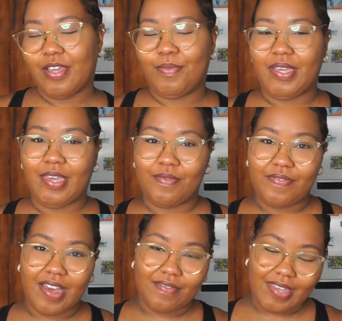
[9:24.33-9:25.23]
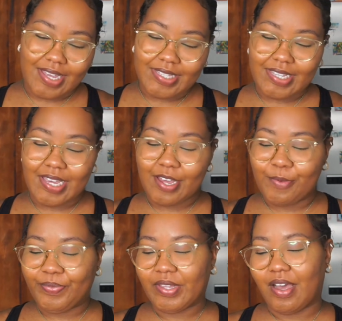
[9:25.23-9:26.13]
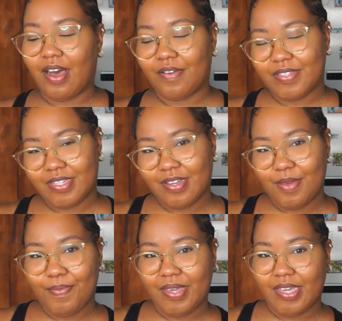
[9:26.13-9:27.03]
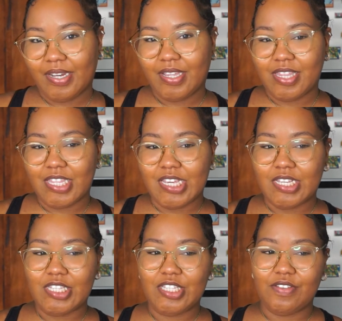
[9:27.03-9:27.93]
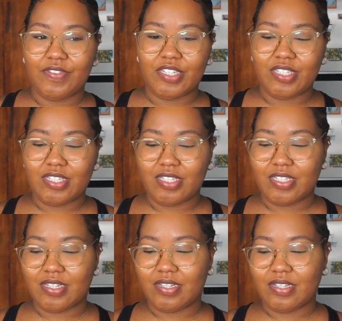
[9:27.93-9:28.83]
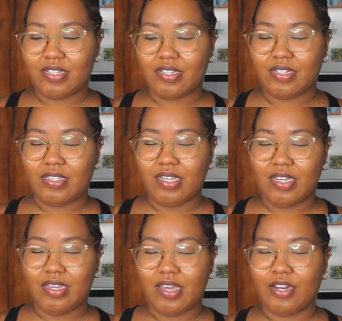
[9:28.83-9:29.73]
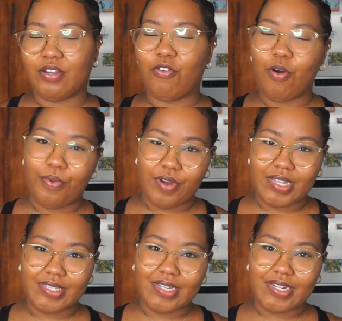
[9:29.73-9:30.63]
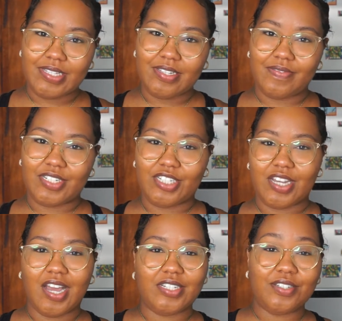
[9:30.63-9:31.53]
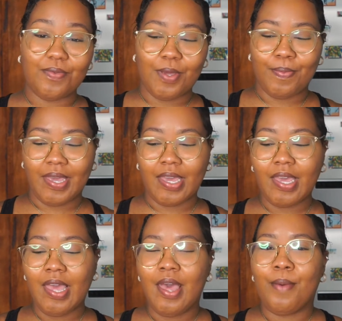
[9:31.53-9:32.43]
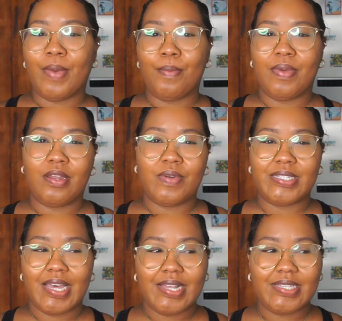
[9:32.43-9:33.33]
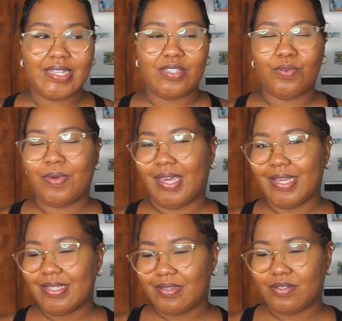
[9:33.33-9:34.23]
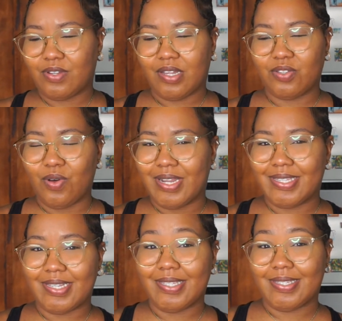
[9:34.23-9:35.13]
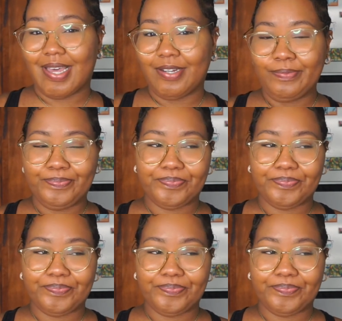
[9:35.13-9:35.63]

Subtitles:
It became $5.80. After I paid the service, incorporating the service charge to WePay, my bill was like $6.08. So let's call it $6.10.